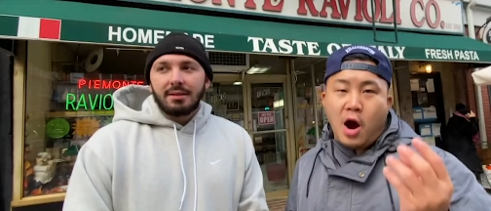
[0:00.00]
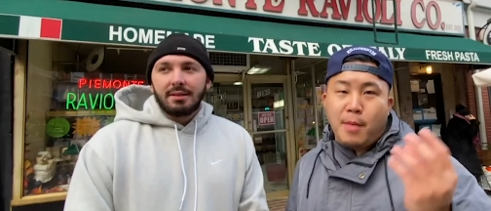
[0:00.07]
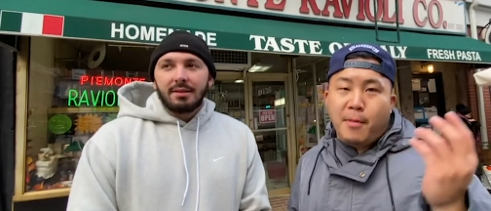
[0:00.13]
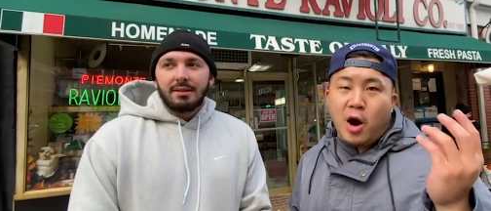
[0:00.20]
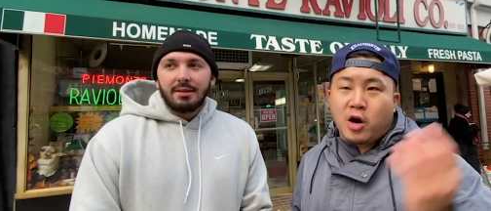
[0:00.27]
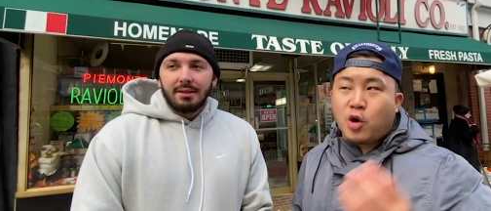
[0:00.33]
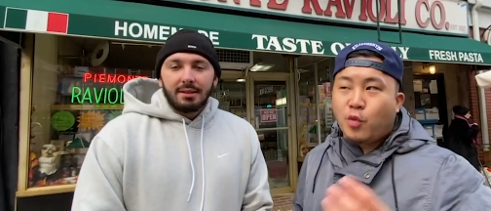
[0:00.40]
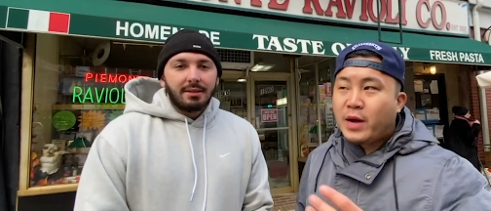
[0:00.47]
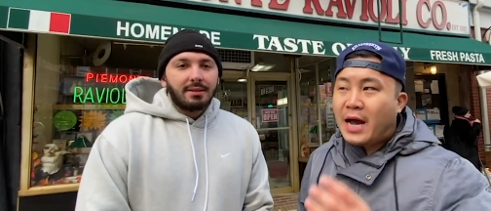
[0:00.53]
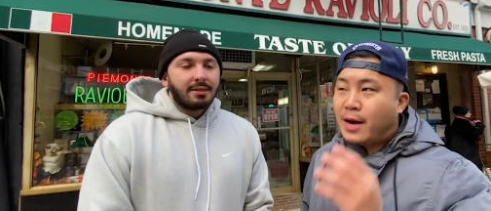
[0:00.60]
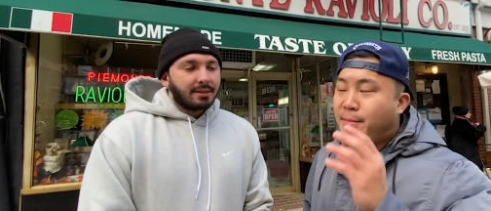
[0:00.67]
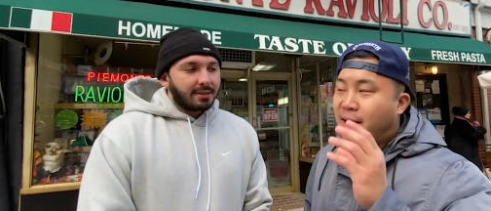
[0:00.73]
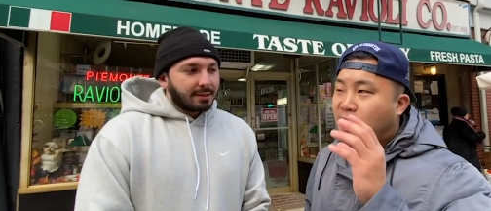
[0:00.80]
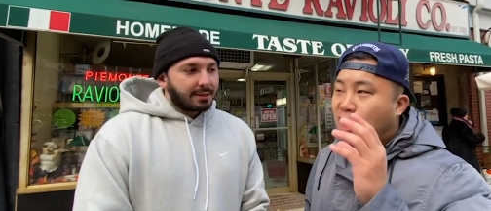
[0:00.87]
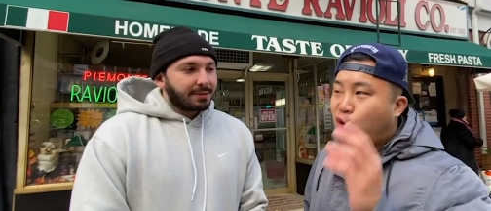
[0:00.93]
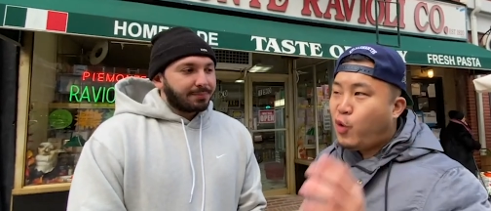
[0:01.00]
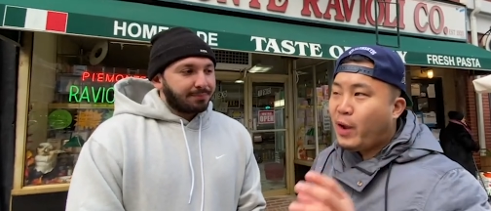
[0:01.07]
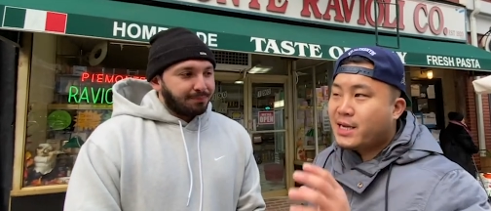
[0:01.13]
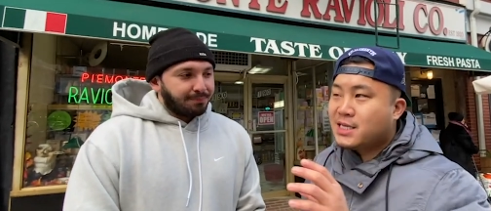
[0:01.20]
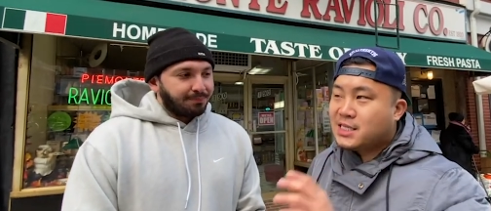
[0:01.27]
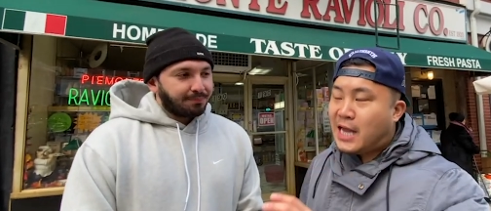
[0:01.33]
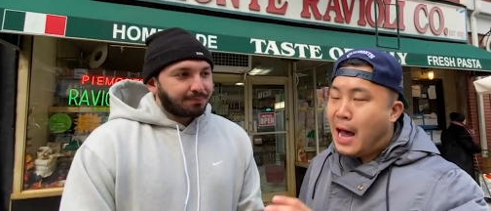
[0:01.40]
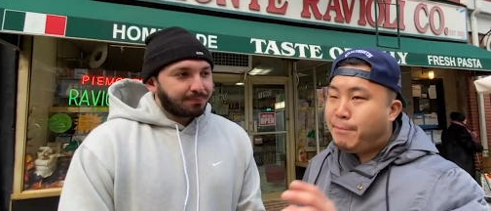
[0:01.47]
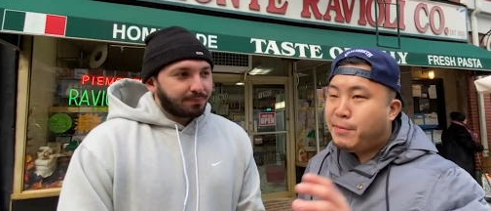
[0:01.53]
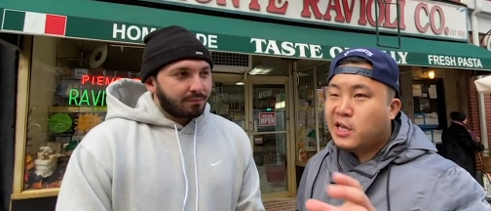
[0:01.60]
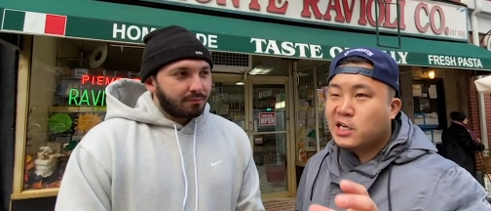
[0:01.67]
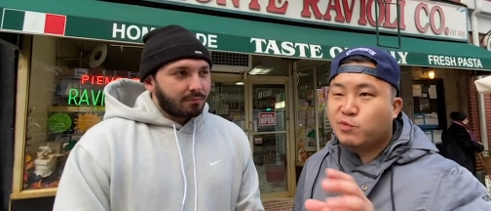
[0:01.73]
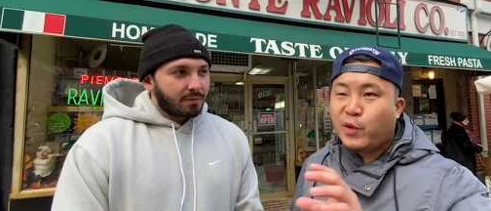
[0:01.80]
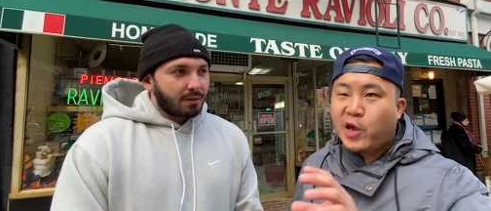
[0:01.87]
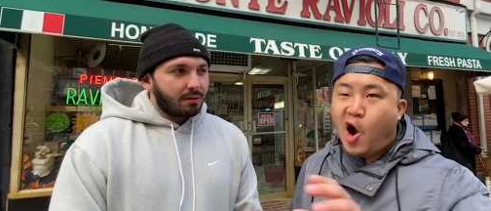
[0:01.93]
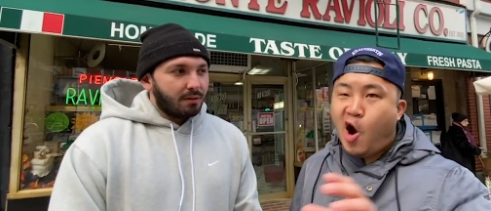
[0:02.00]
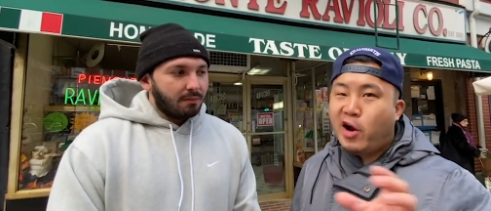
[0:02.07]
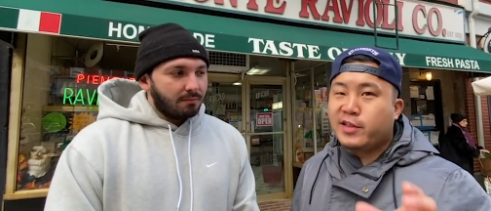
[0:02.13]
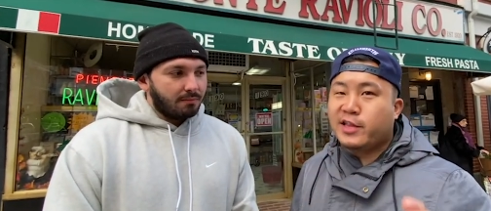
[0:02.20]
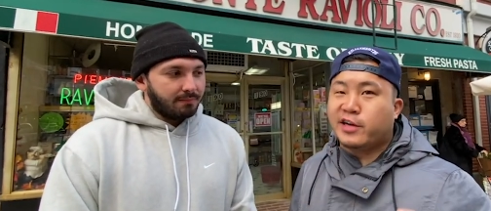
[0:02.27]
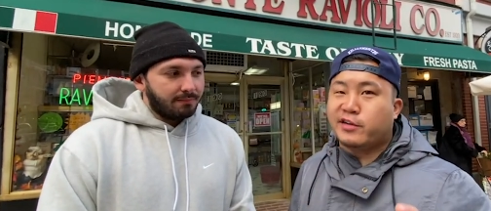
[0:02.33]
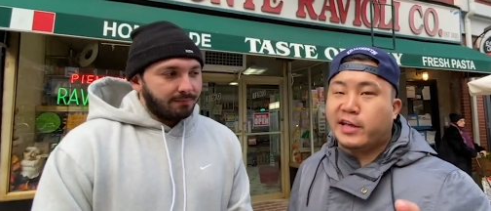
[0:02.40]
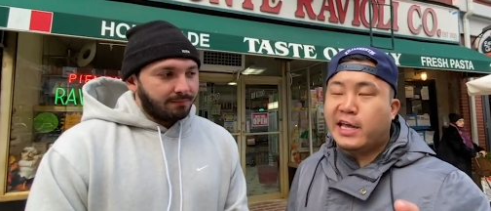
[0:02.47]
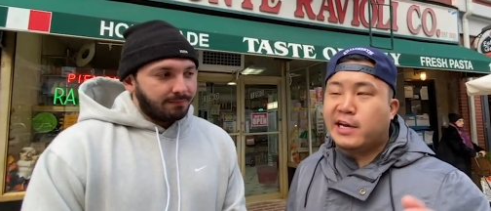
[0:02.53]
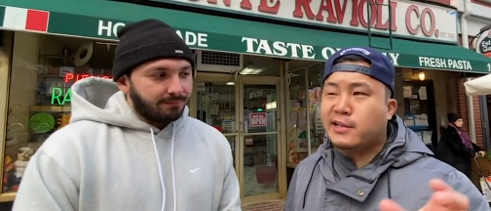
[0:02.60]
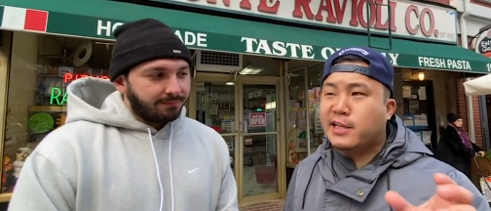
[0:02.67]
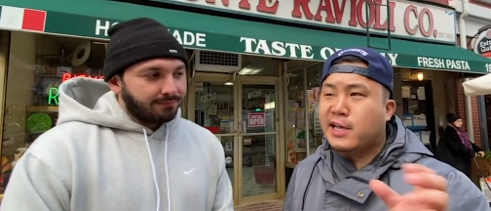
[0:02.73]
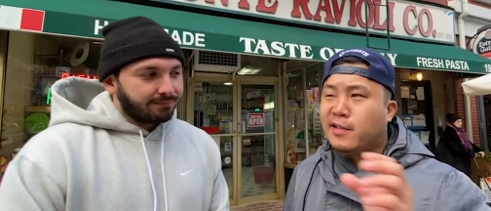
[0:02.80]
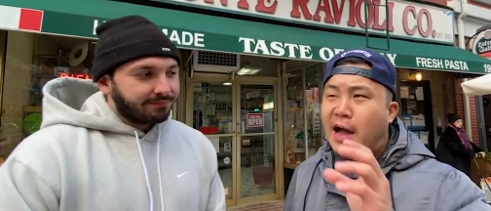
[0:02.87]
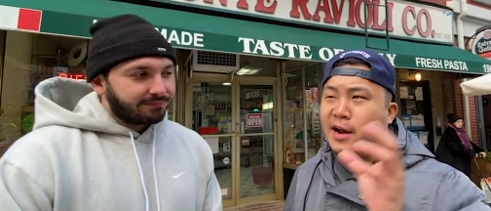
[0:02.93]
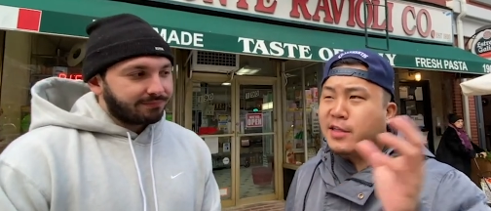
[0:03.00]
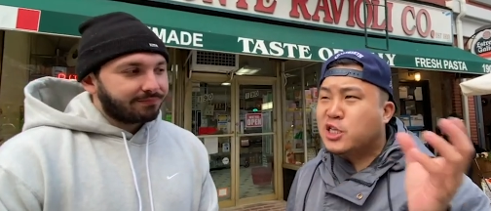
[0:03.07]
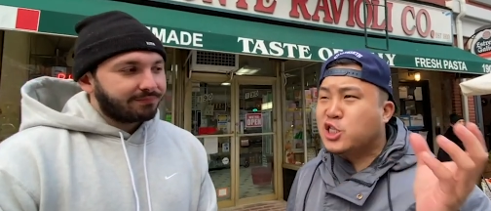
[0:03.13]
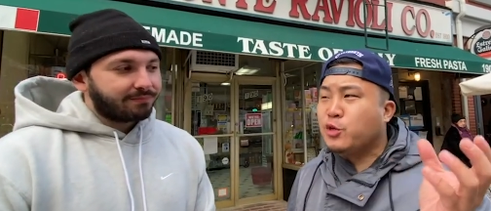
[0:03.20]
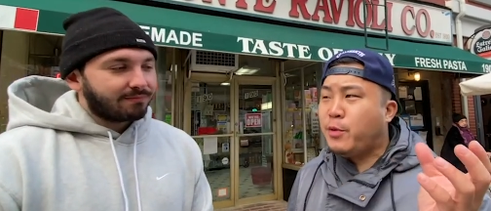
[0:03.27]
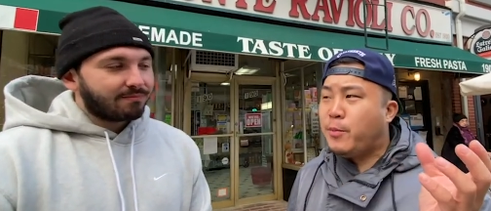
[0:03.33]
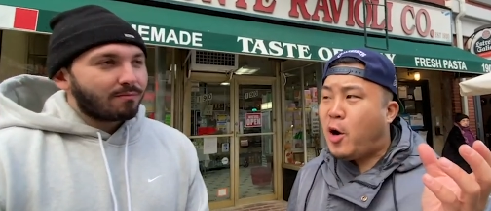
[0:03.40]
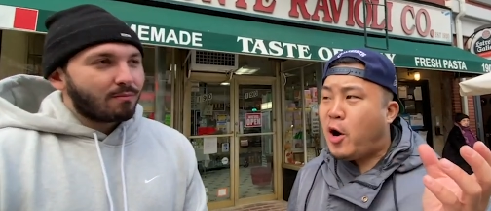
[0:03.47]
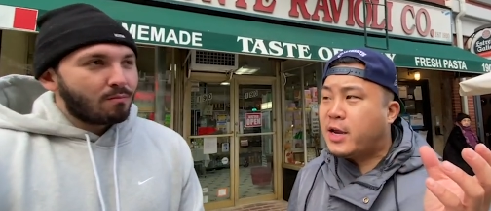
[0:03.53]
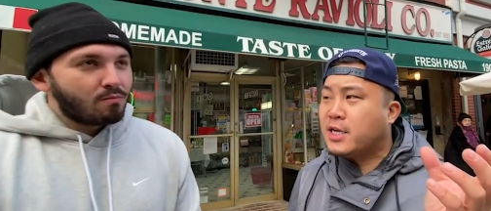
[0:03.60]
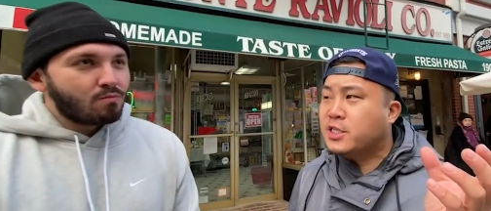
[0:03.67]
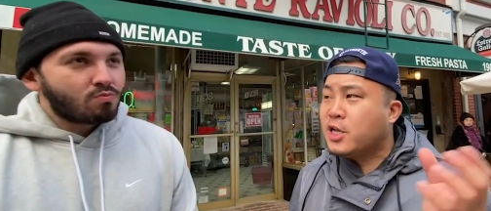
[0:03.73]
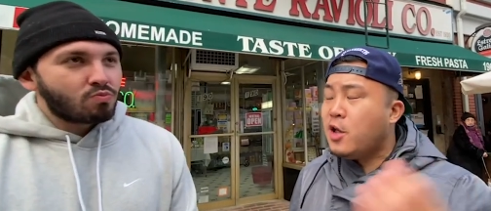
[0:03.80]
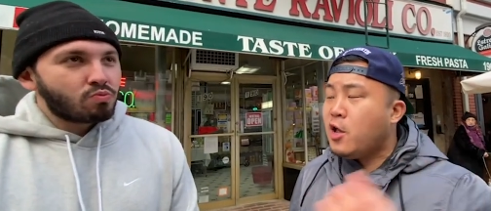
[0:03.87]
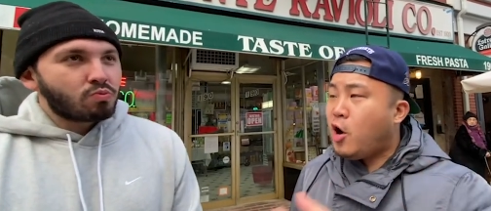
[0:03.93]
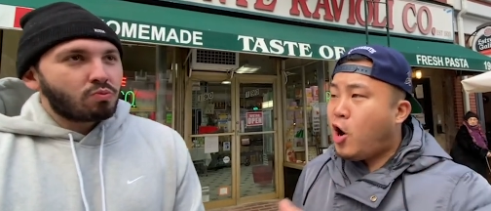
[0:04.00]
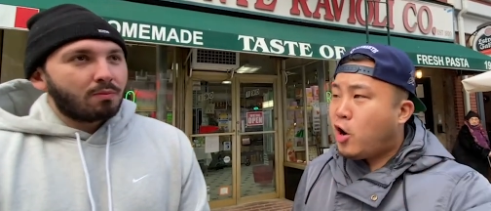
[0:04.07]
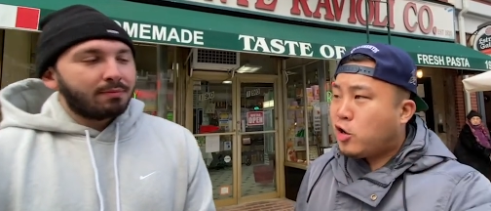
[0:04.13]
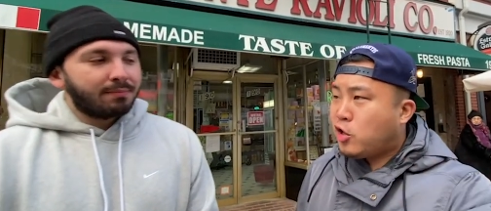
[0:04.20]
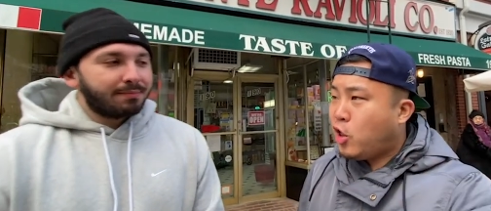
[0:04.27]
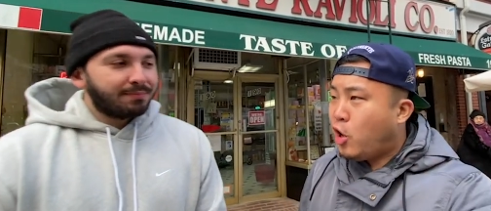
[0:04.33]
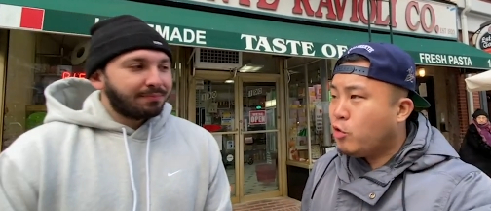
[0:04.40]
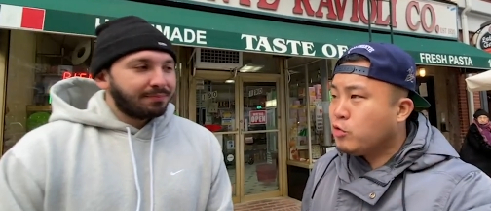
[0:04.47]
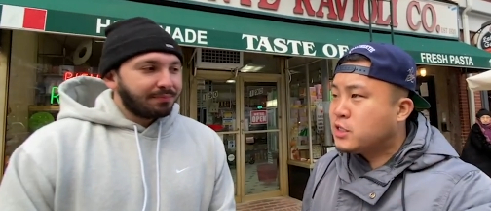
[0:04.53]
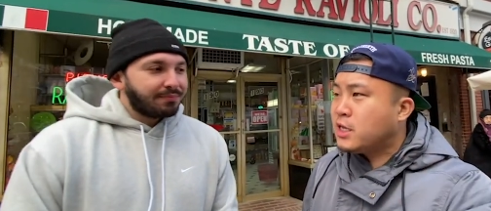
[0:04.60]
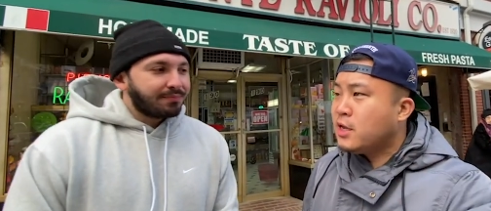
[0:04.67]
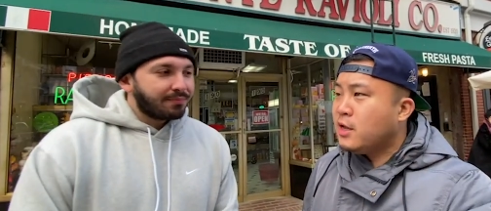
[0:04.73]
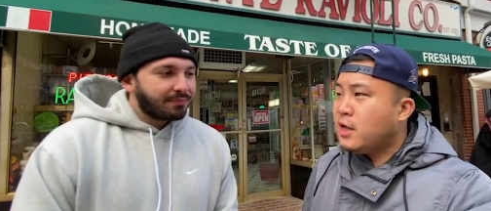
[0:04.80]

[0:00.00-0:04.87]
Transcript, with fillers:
Speaker 1: right, Marco, we gotta make a quick stop because we are in Little Italy. A lot of the supermarkets are closed.